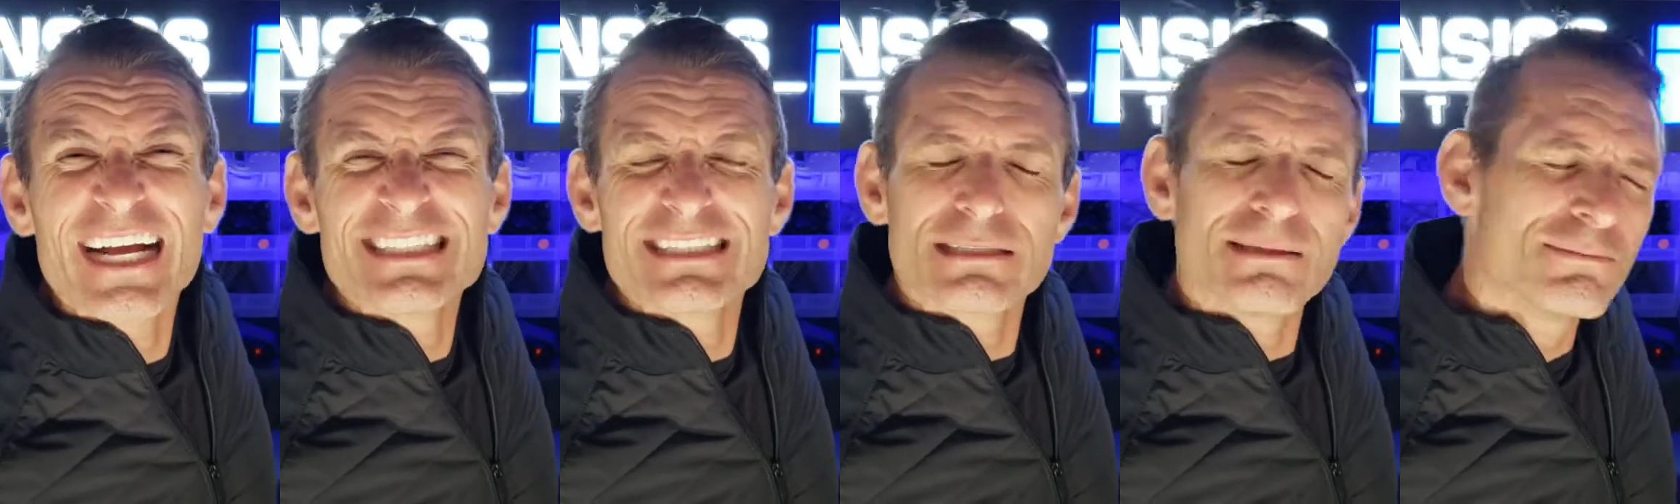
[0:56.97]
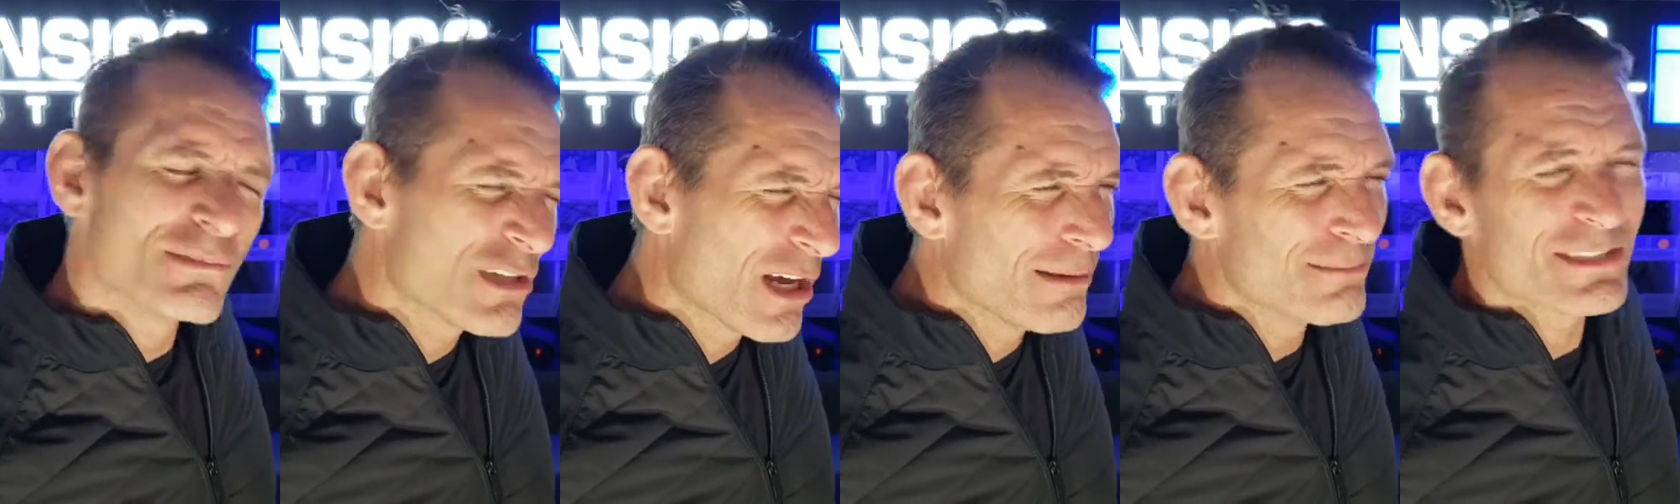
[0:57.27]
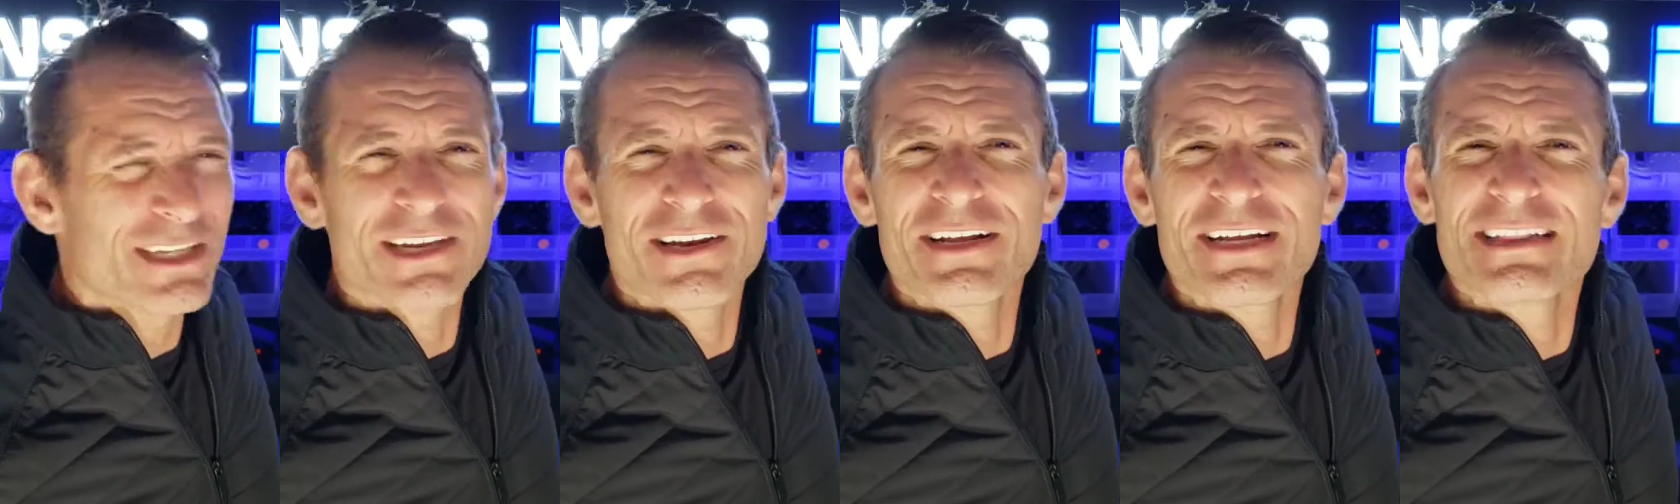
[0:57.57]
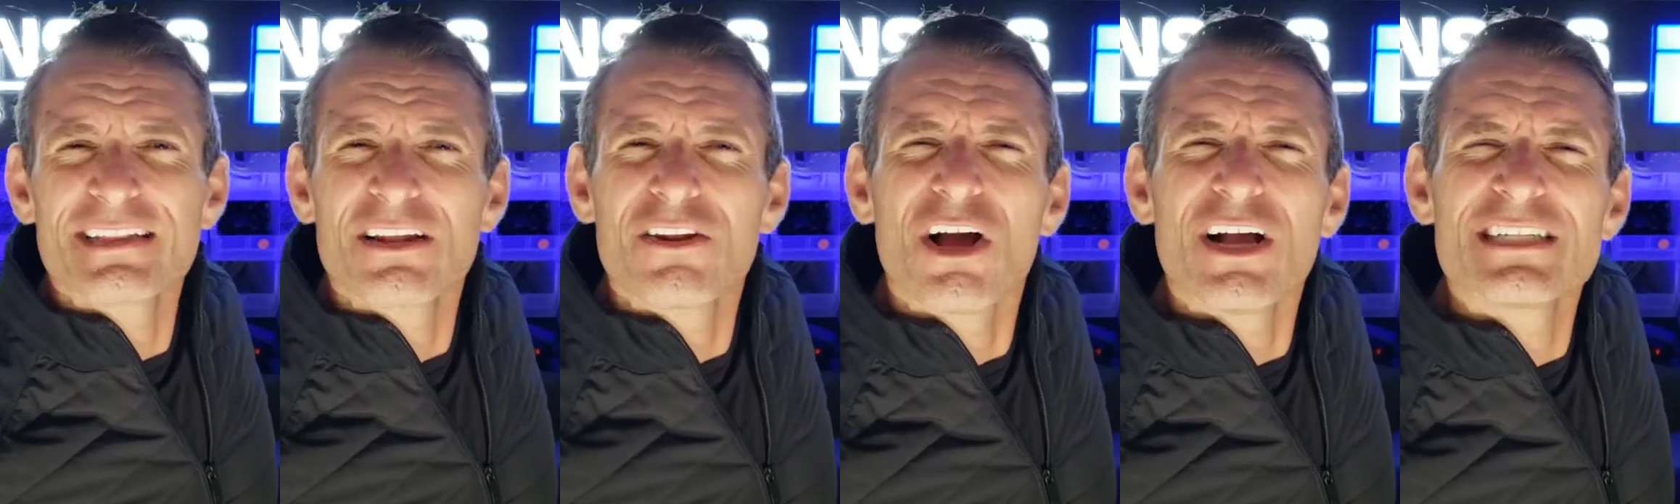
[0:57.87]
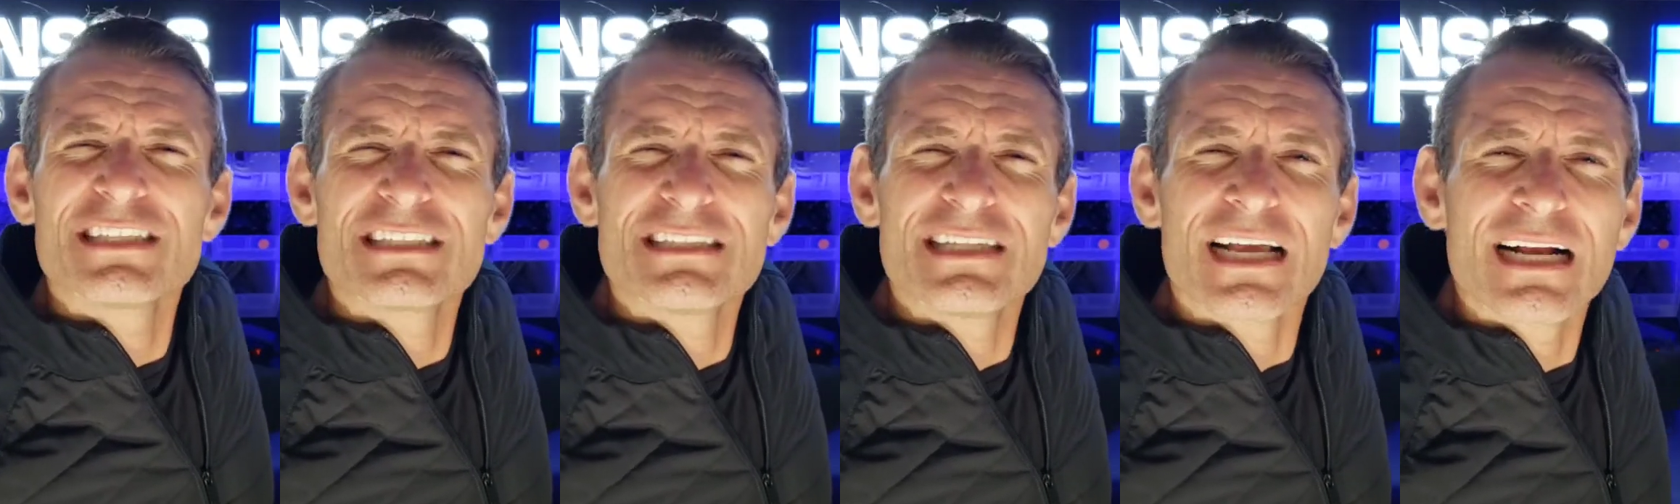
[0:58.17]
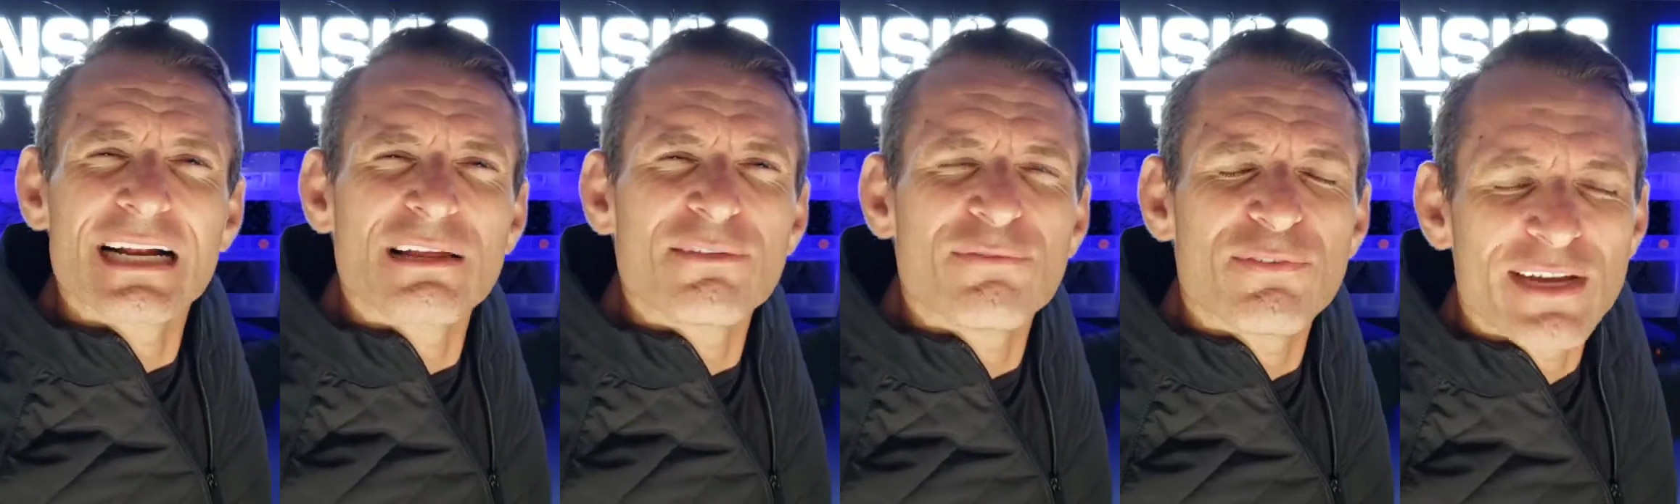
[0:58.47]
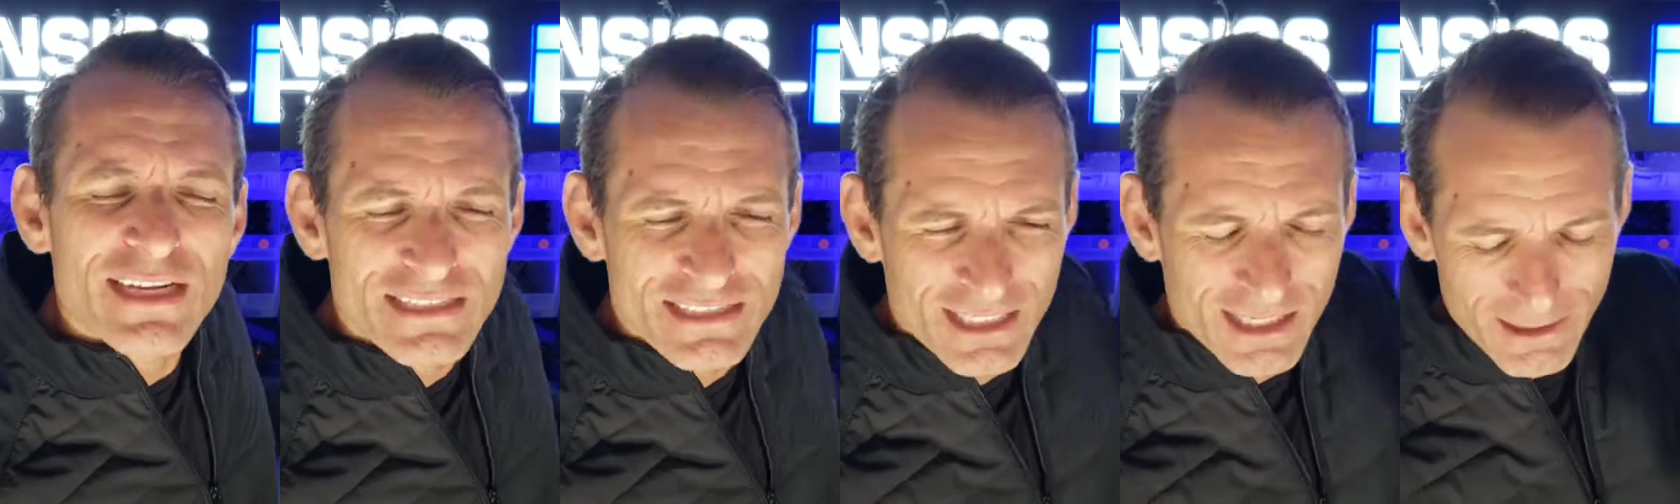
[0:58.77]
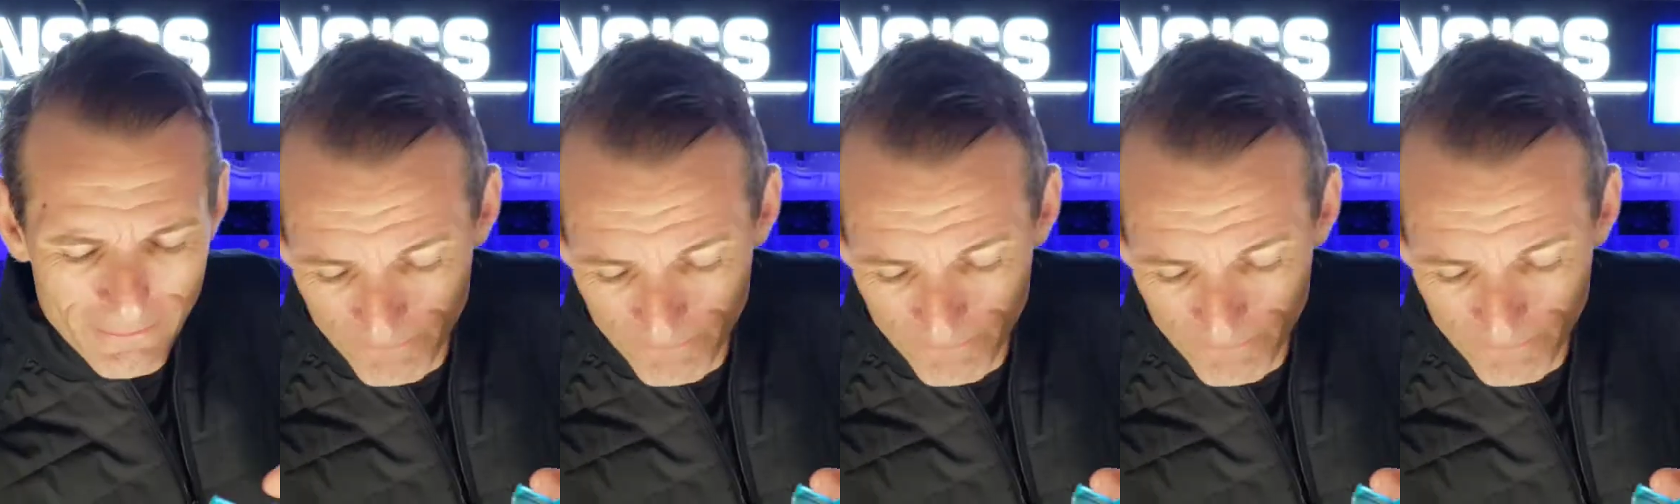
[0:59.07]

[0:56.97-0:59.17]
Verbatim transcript: Sometimes you don't get the nice snugly fit.